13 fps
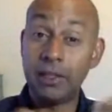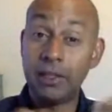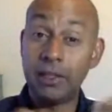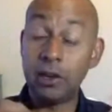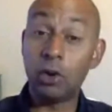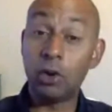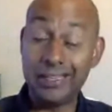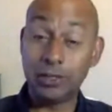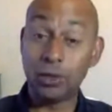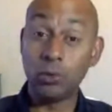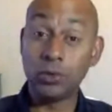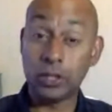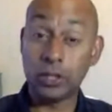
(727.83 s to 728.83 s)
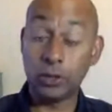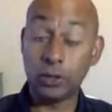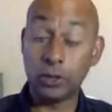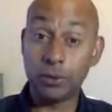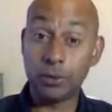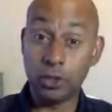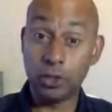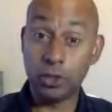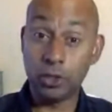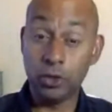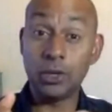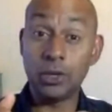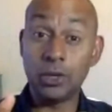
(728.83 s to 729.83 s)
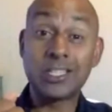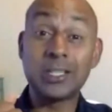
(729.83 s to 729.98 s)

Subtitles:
But there is also opportunity